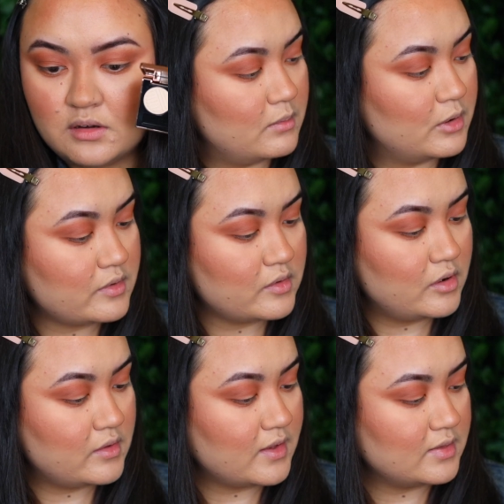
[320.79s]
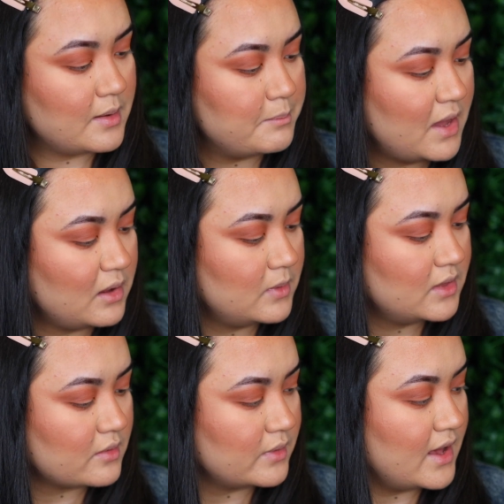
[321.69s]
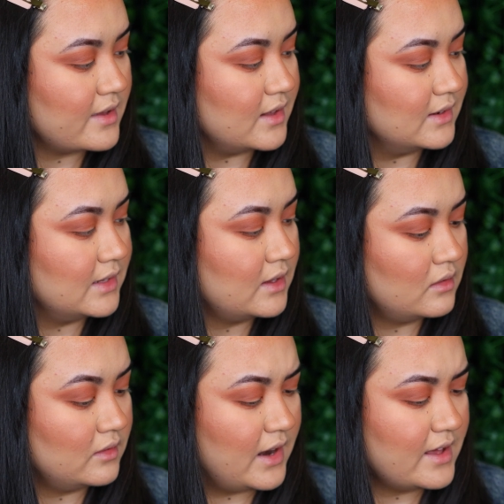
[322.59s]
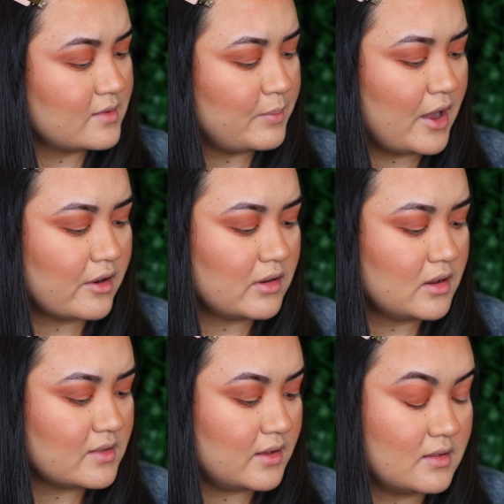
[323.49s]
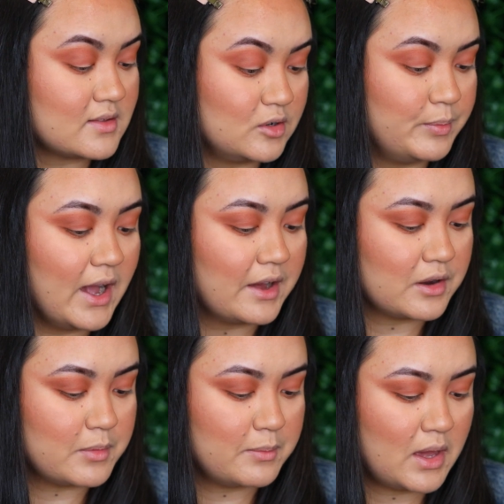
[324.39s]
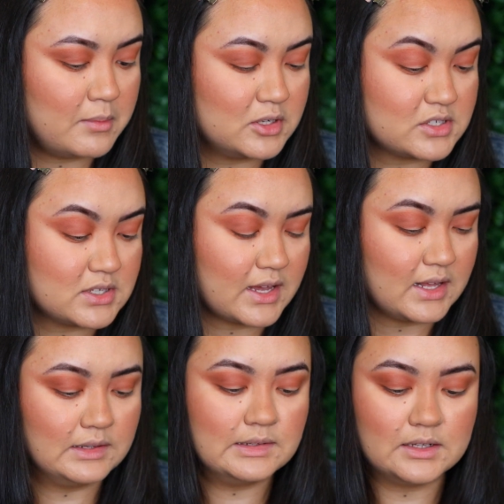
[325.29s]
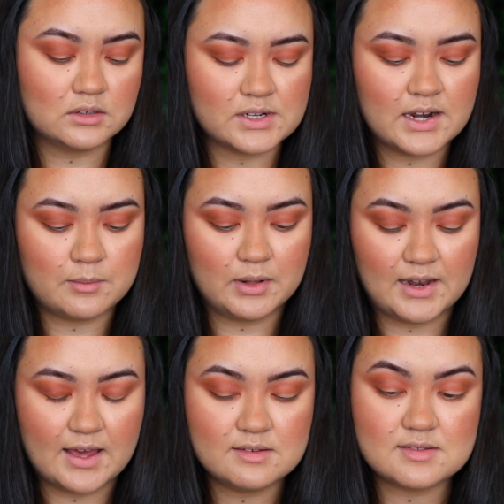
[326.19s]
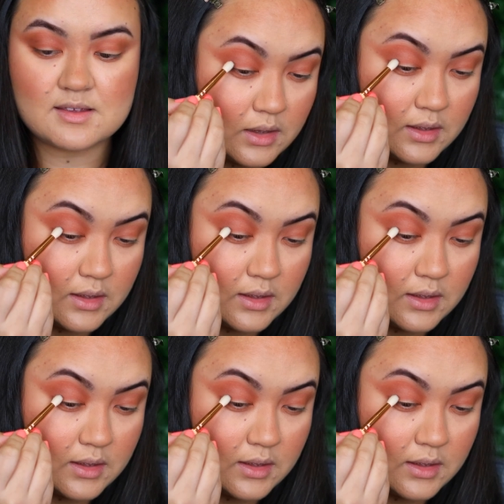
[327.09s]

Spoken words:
I'm also noticing that maybe this one has a little less powderiness. It is still powdery, but maybe just like a little tiny bit less.